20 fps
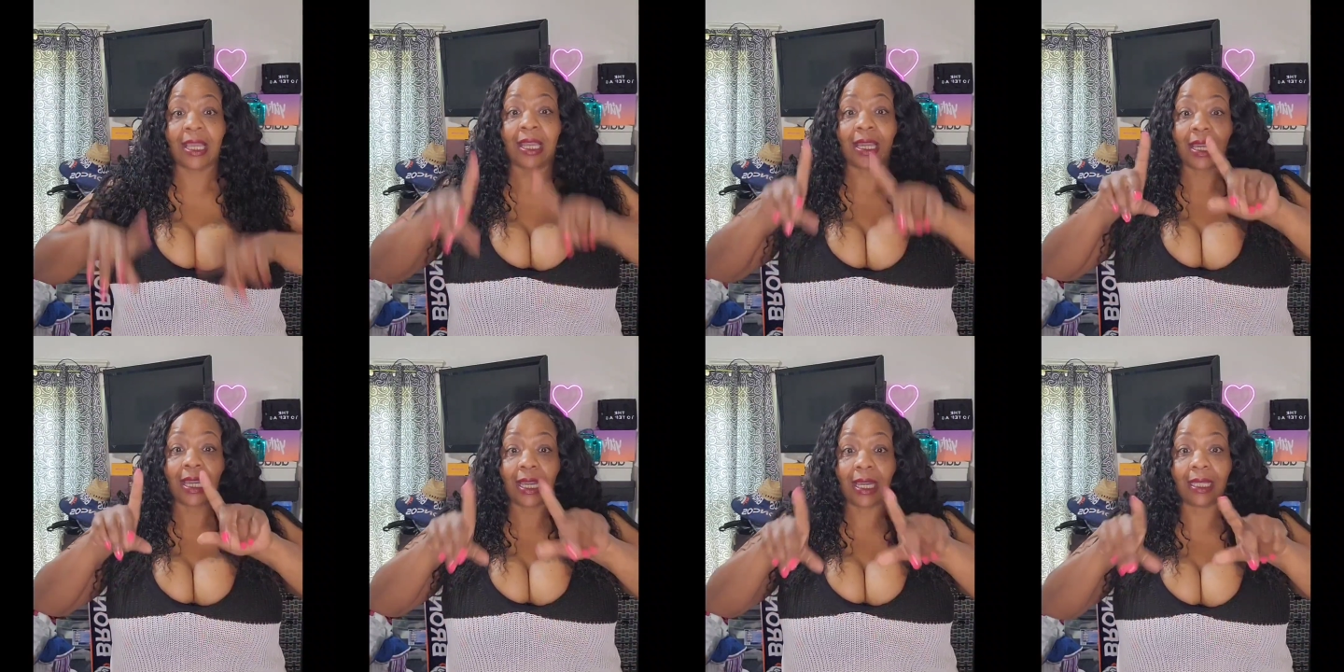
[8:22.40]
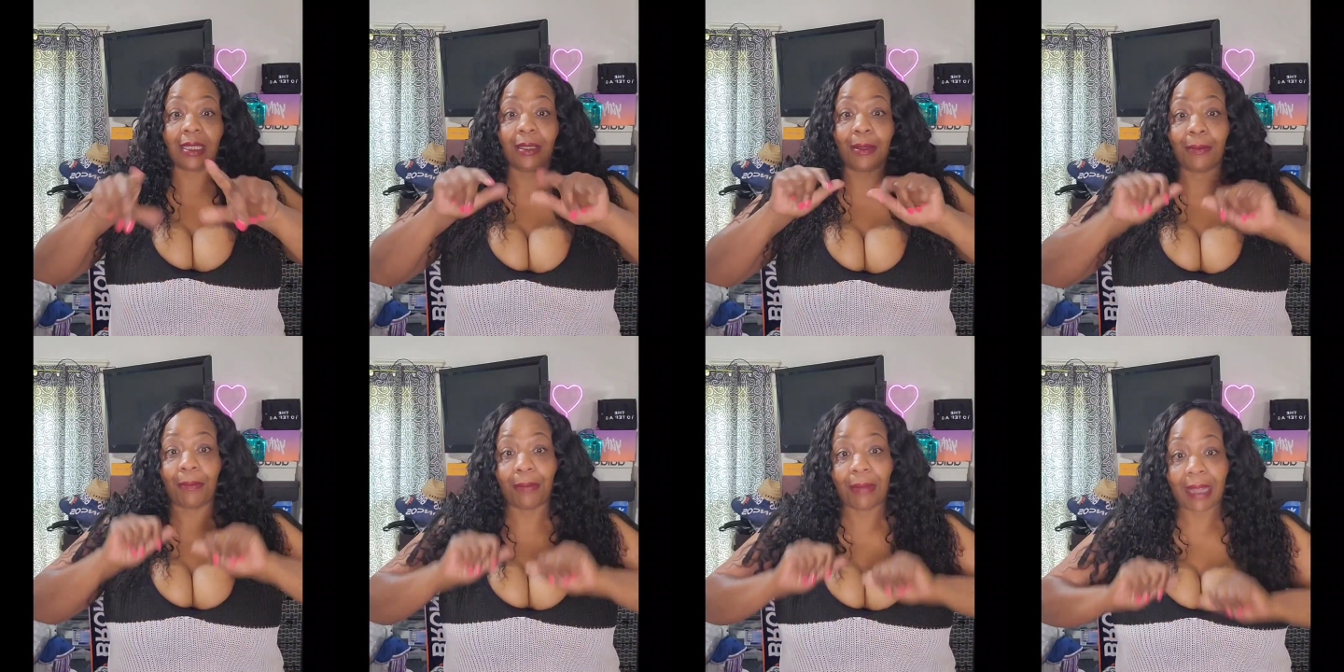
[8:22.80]
color
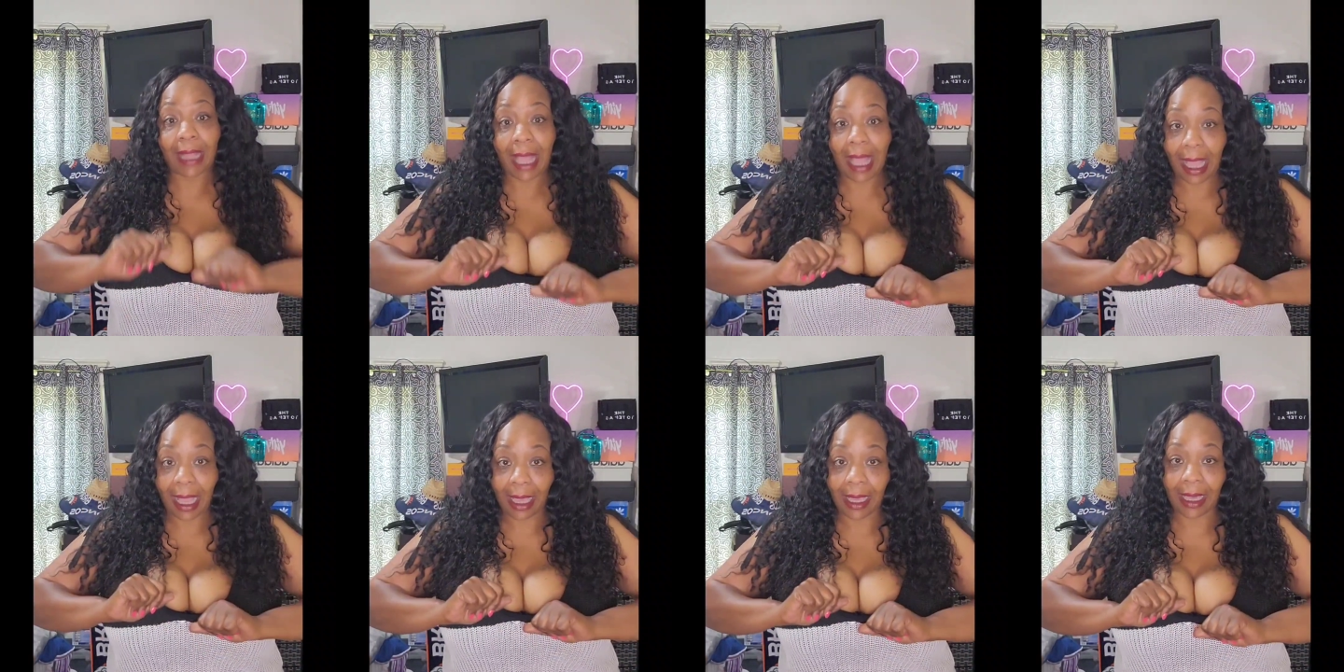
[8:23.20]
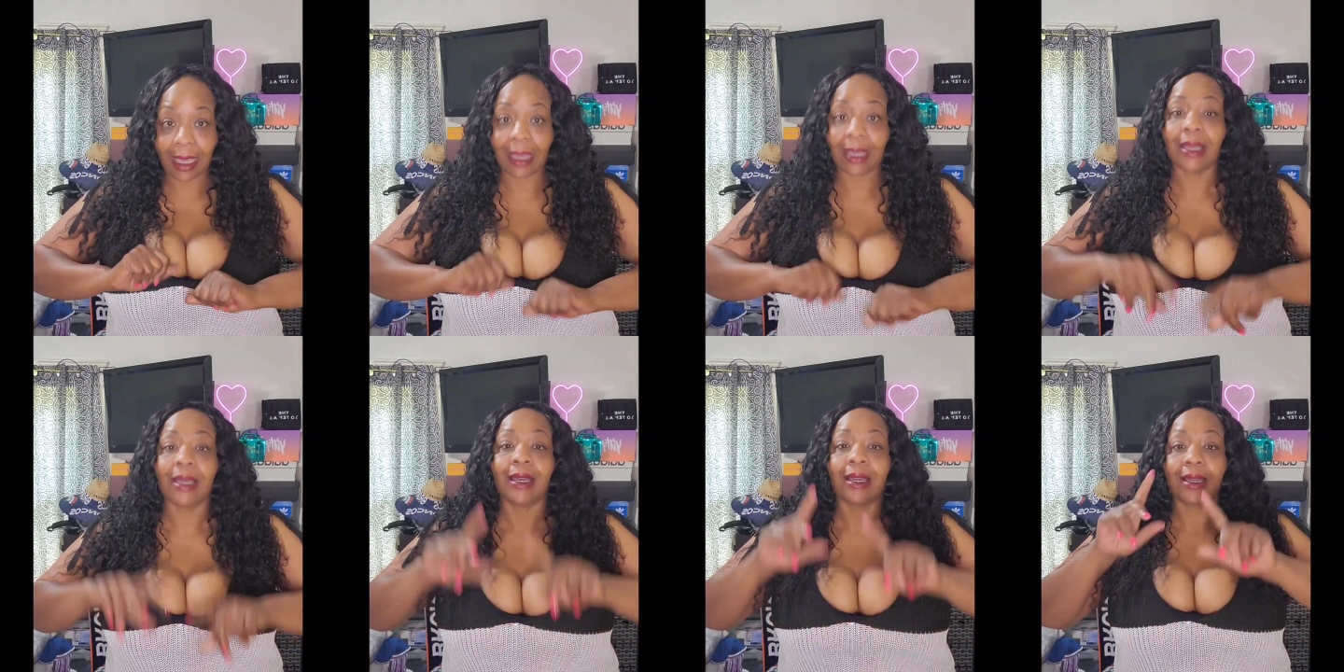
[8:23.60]
block
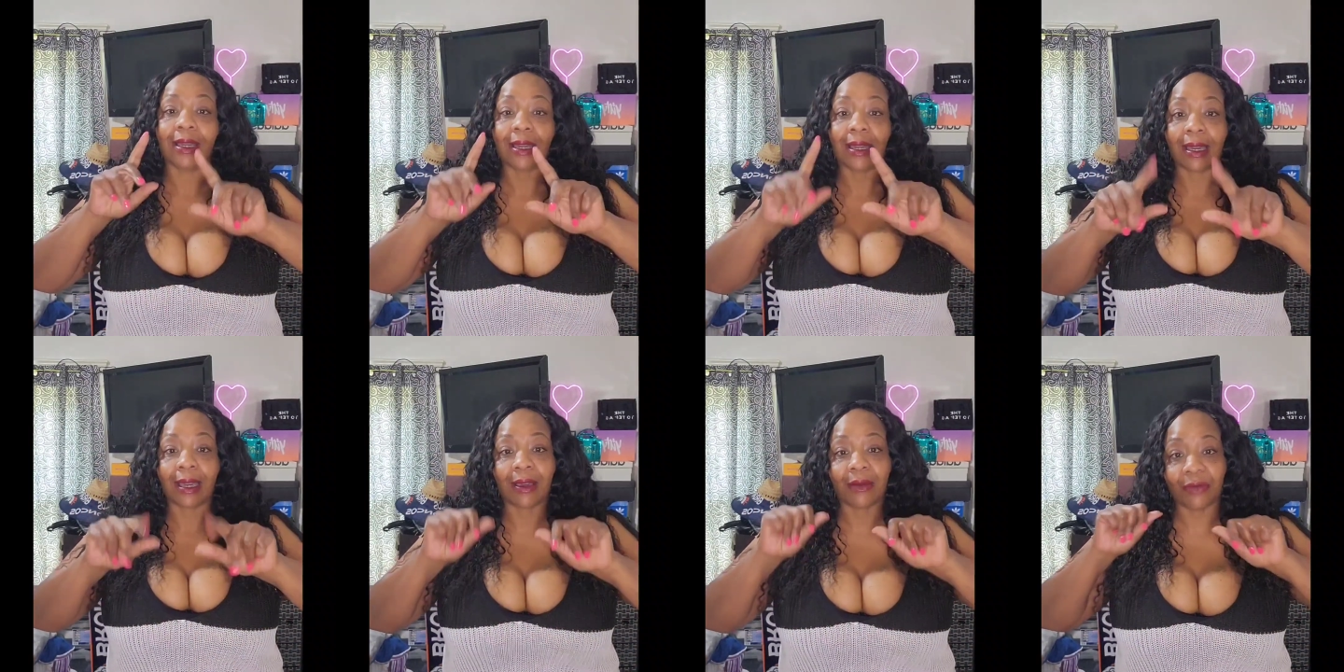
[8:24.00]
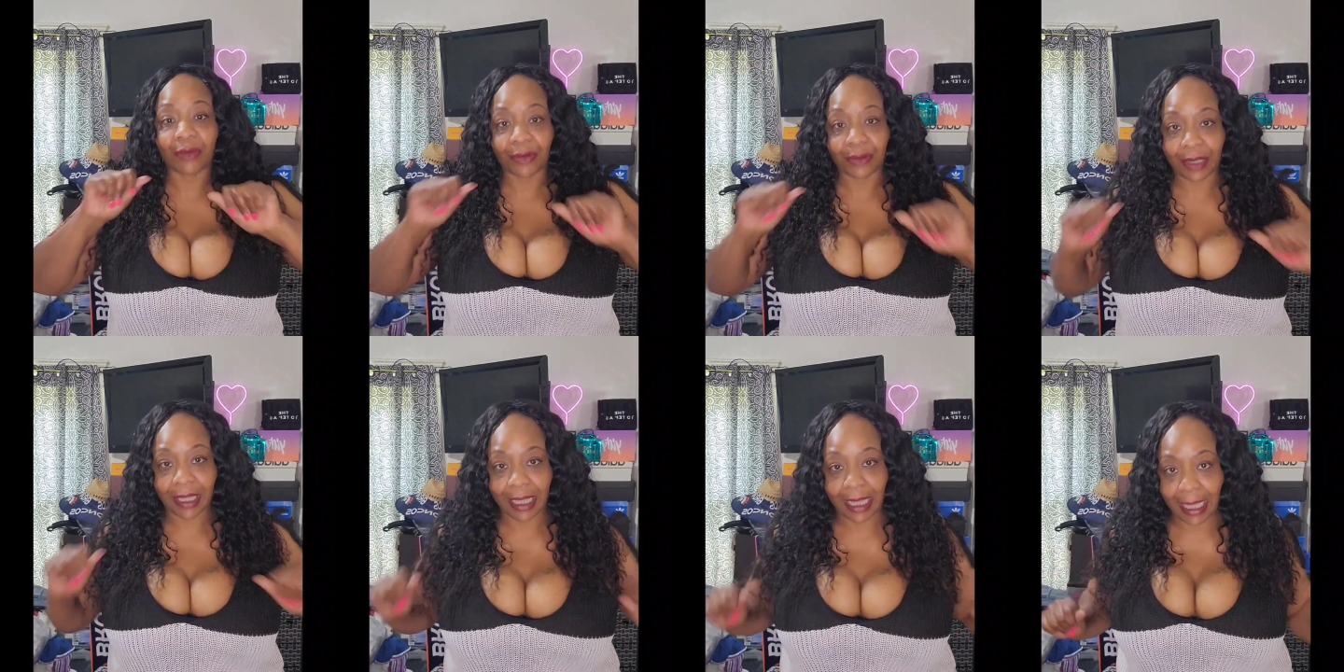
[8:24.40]
cover
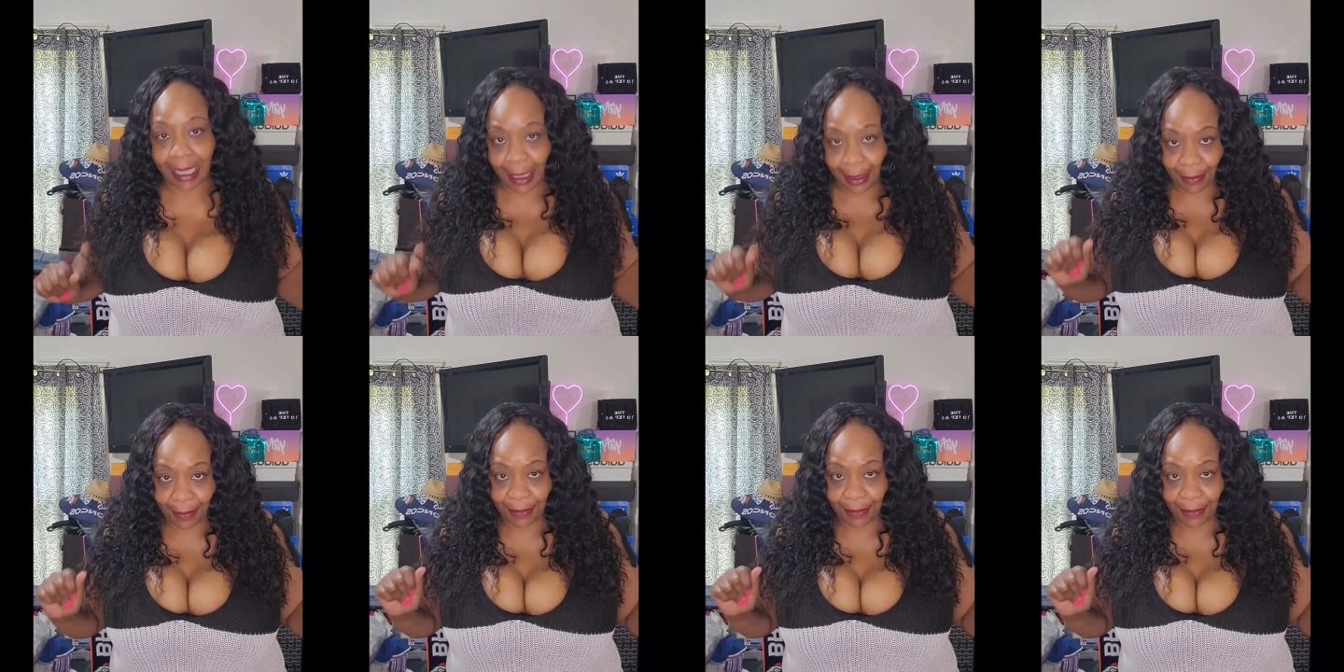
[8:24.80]
up.